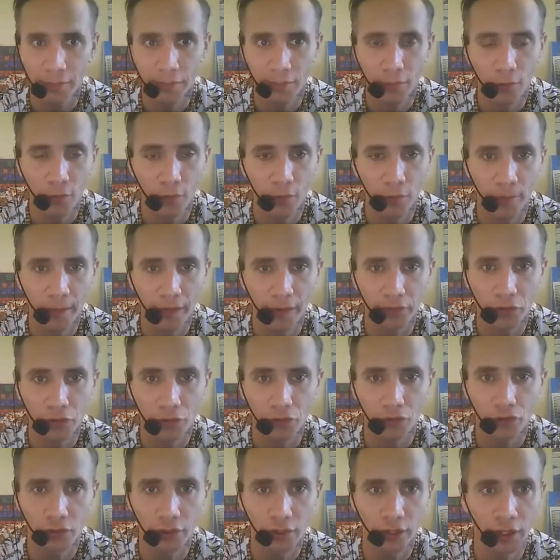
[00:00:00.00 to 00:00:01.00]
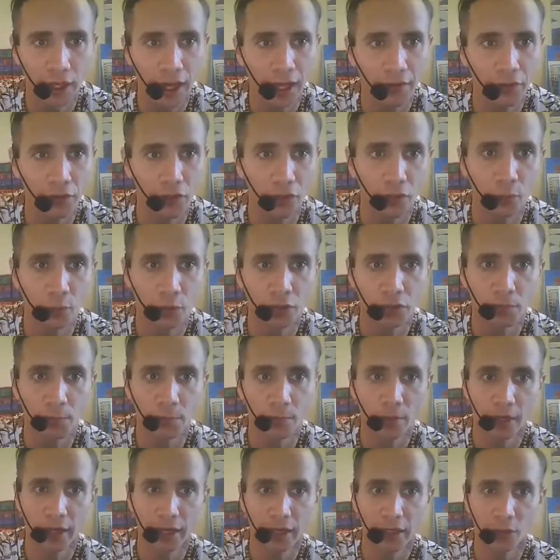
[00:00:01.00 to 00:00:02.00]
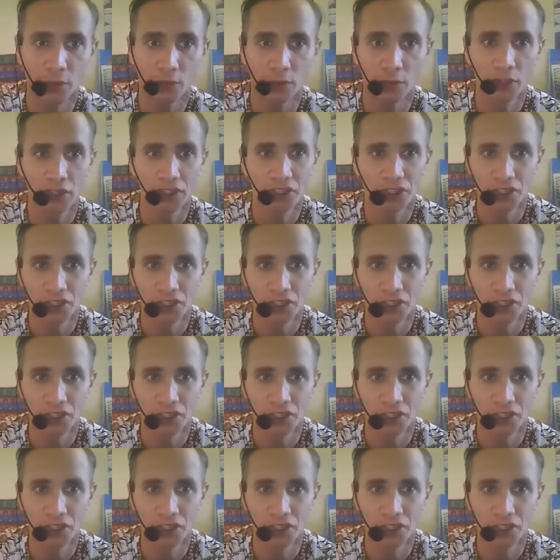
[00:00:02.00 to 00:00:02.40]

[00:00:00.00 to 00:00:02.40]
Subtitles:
4th Matthew Street, London, on which the party headquarters.